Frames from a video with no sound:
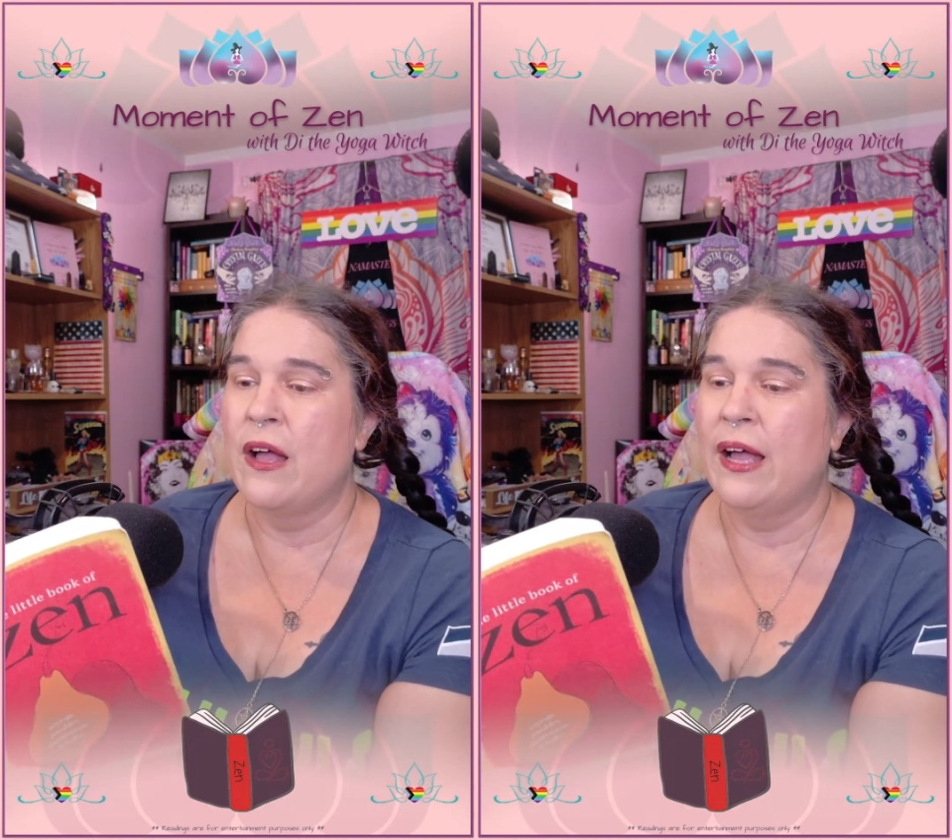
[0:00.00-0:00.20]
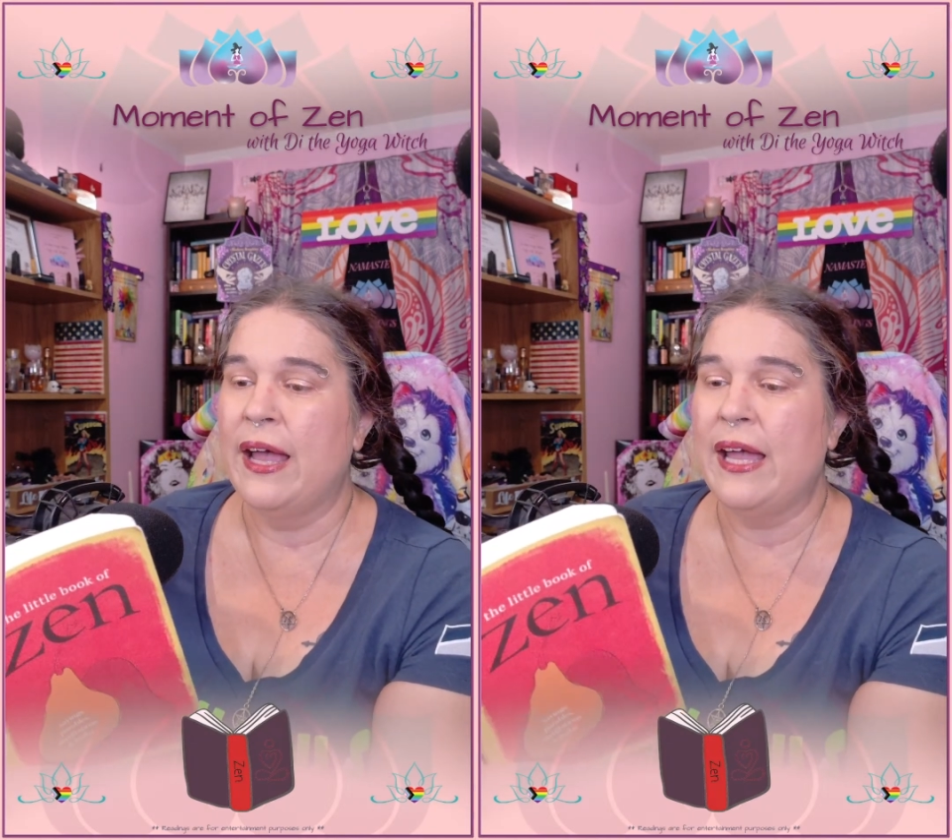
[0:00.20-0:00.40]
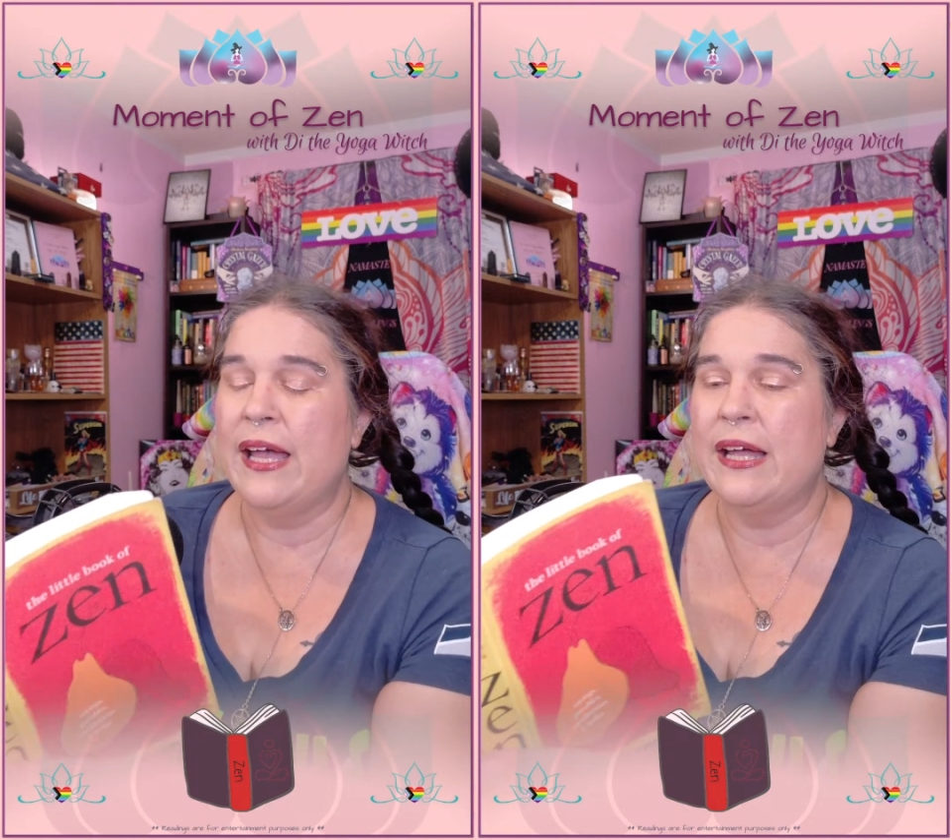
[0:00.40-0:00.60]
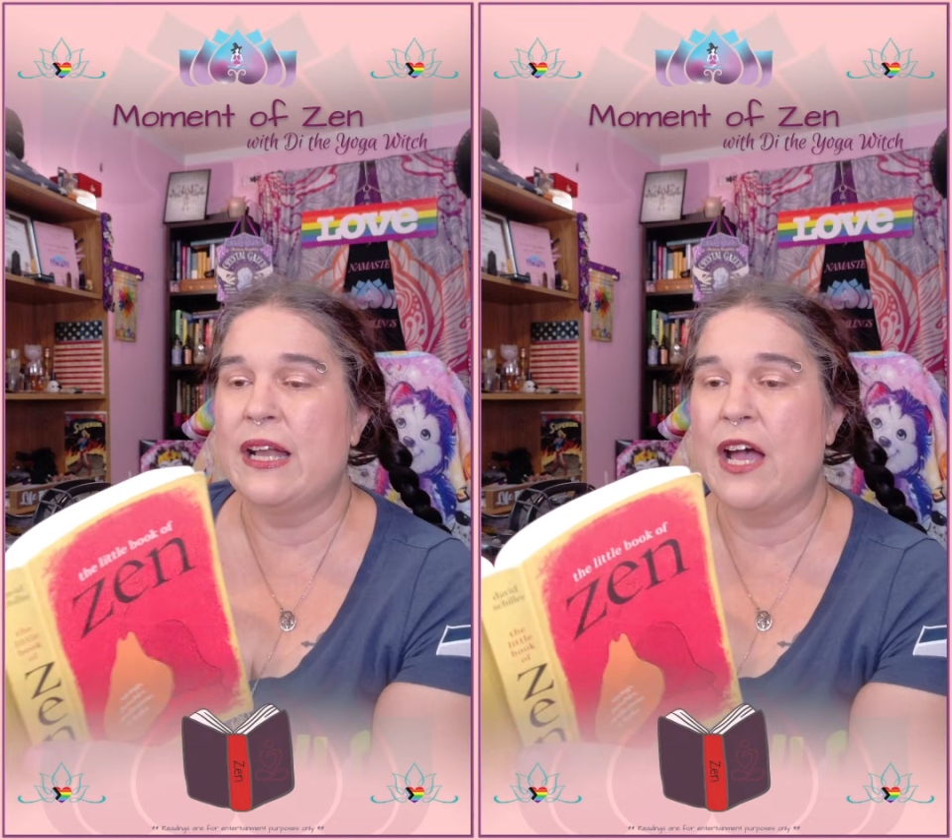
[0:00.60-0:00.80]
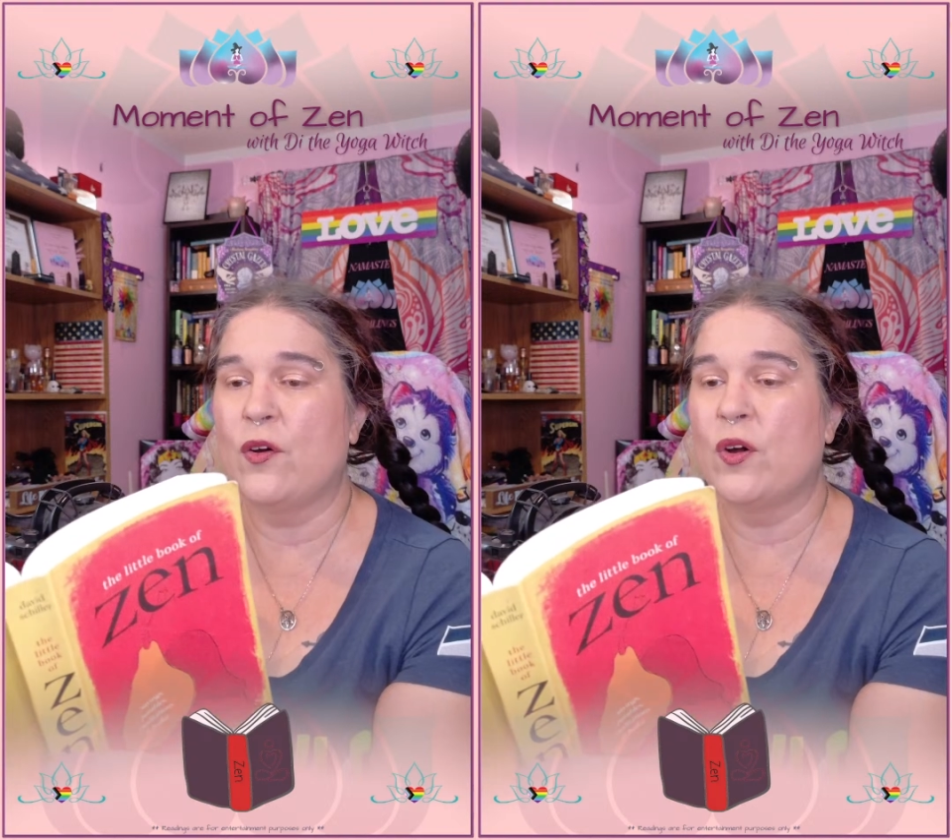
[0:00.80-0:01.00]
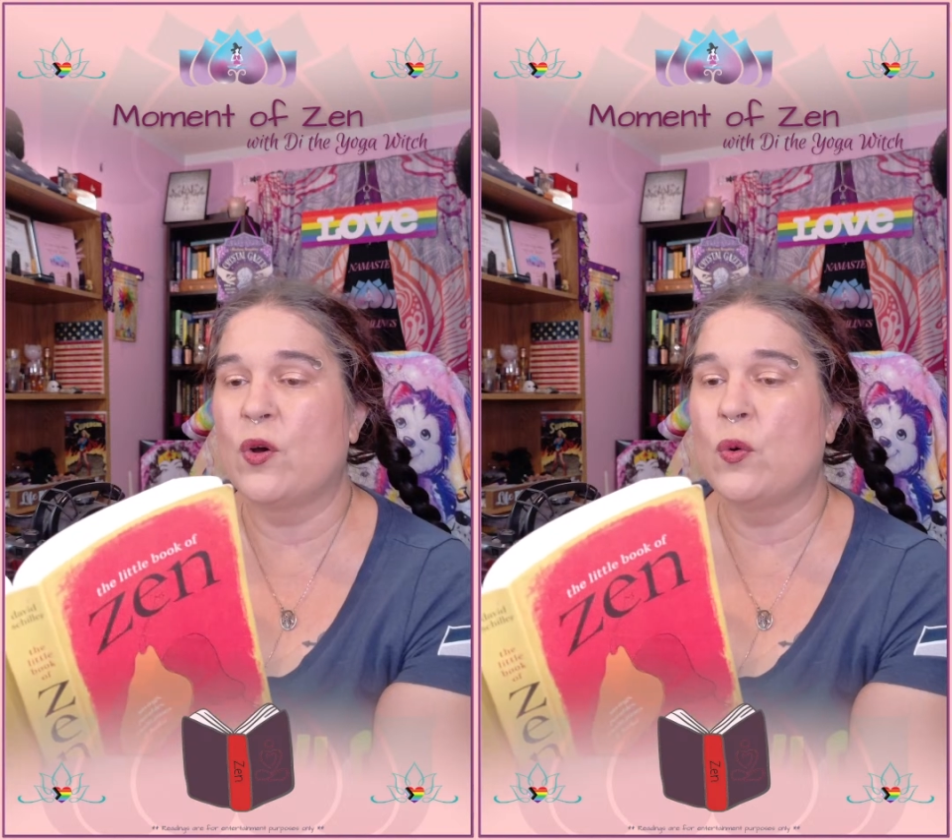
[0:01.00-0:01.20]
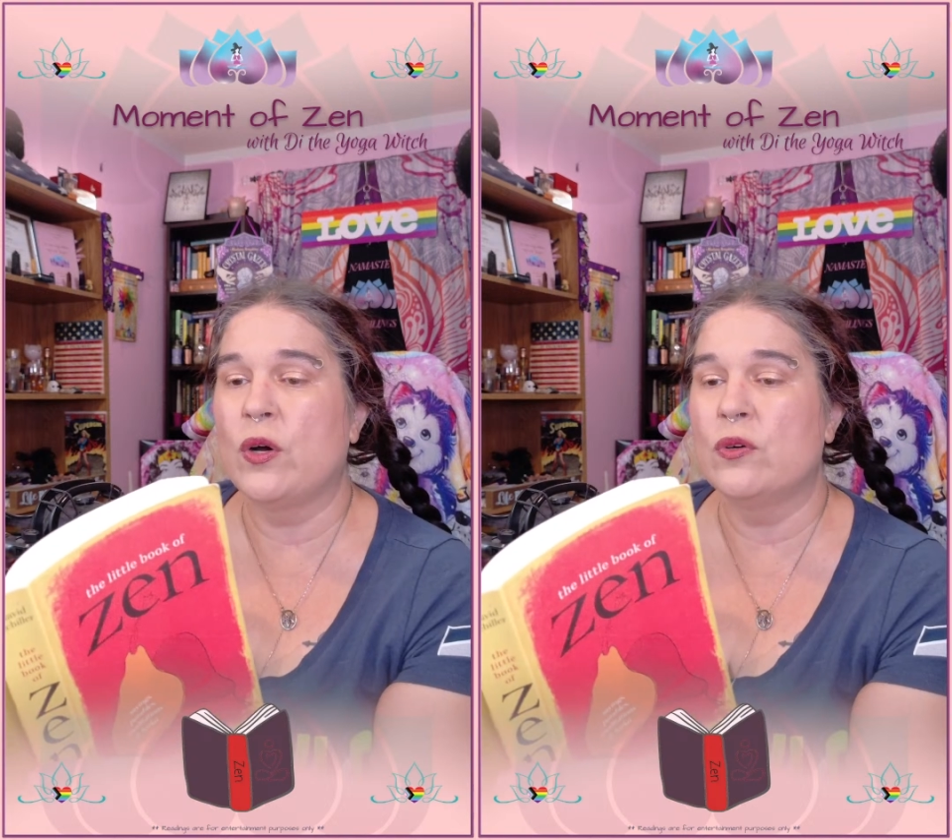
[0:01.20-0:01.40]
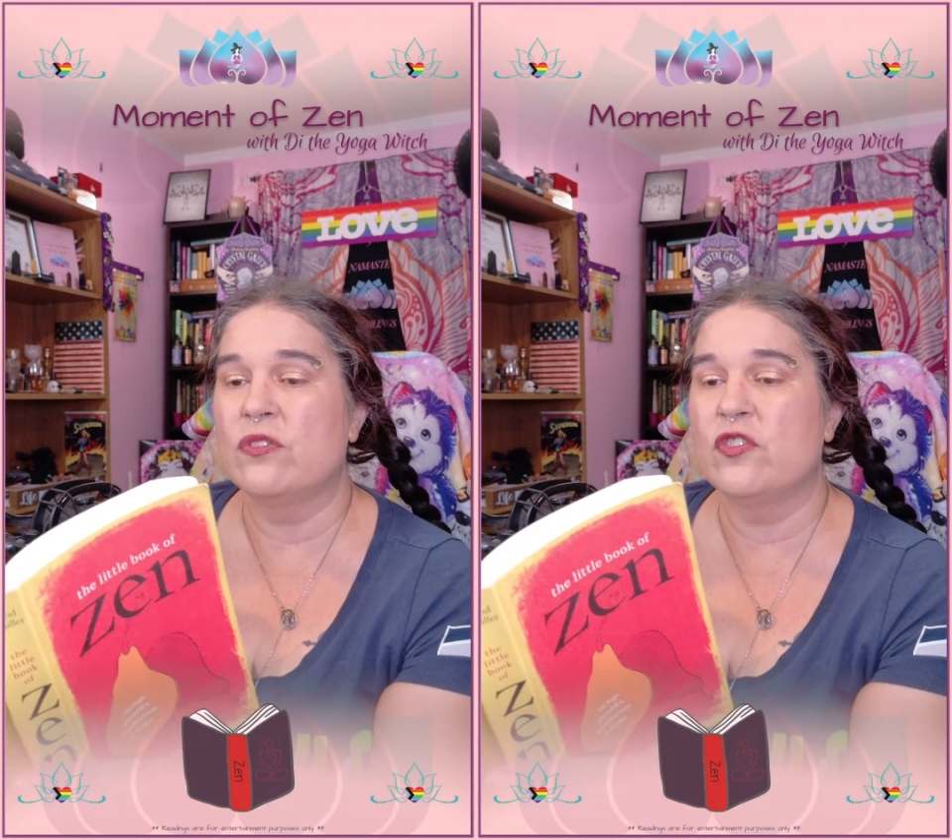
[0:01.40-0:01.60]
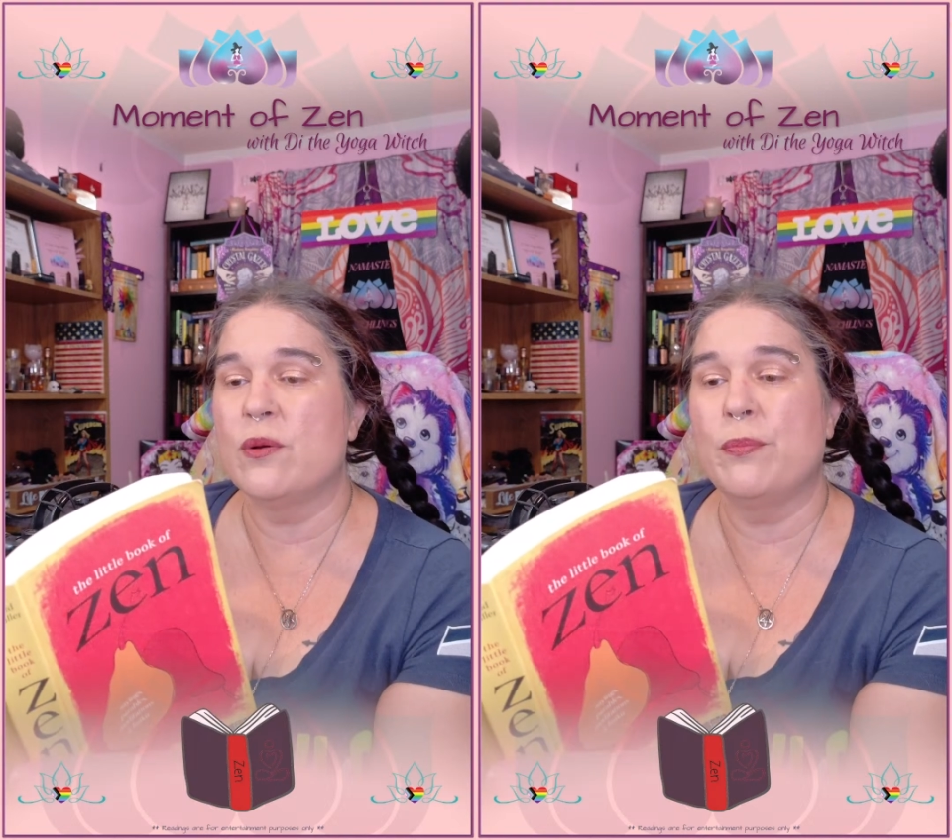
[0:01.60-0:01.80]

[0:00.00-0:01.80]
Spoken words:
And our quote from